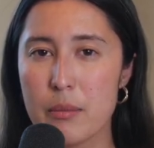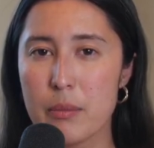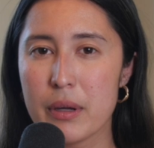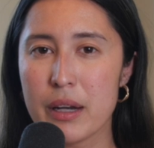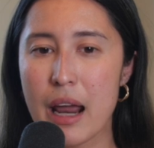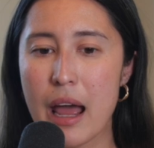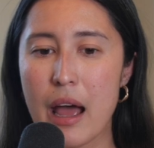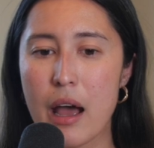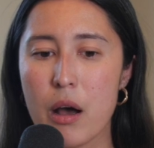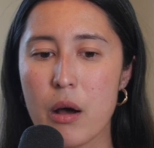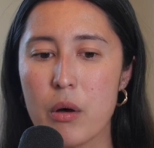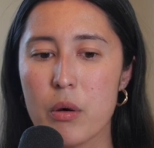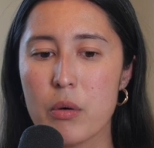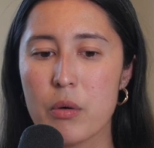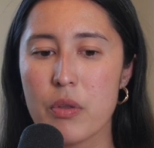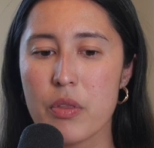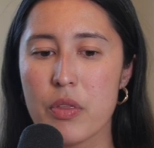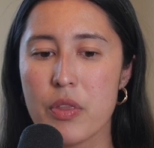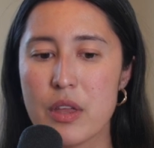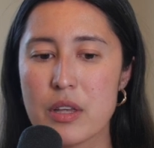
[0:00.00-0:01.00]
but
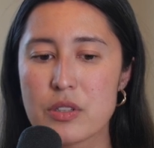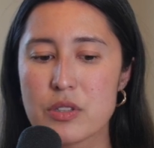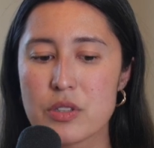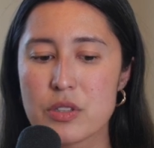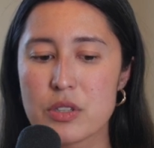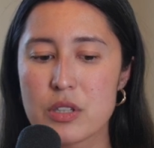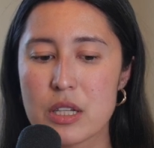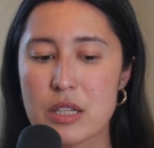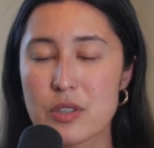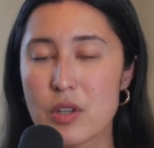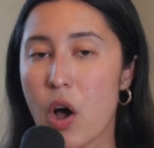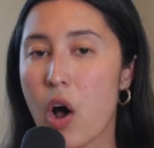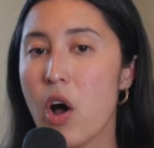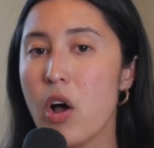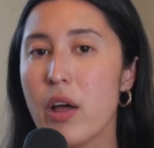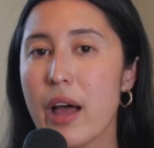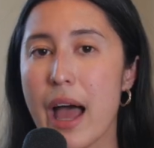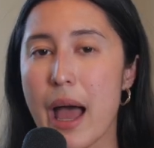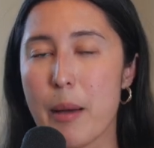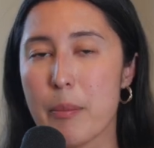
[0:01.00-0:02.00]
how this is
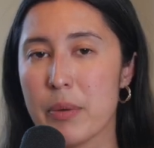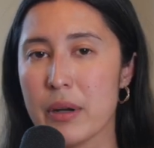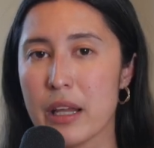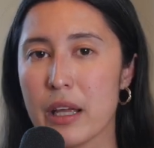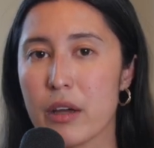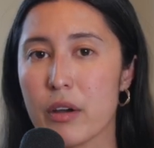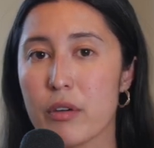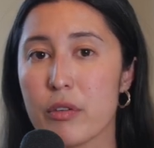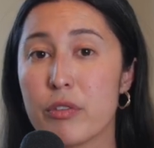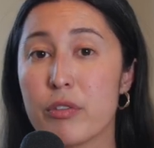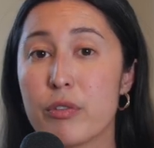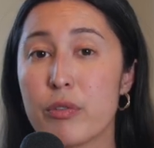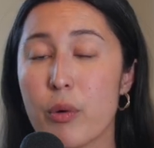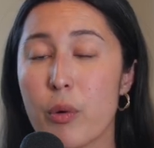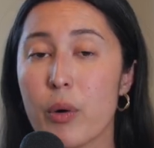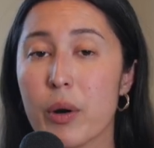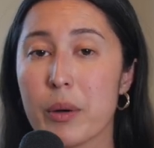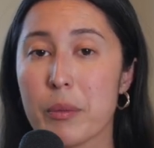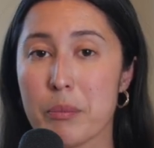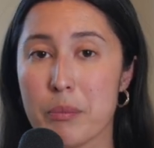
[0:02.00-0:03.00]
all happening
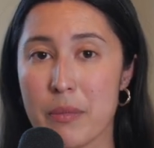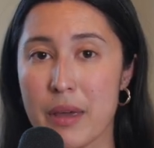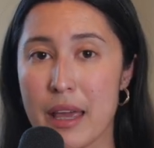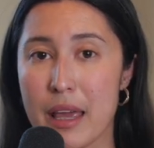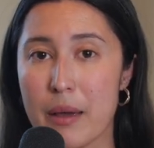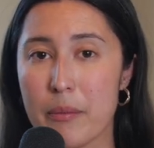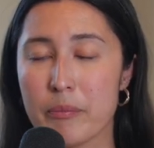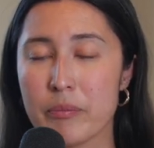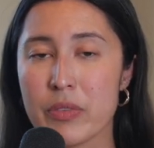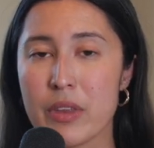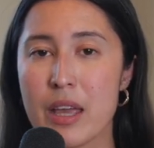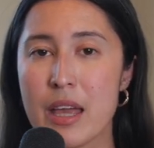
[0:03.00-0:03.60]
for me.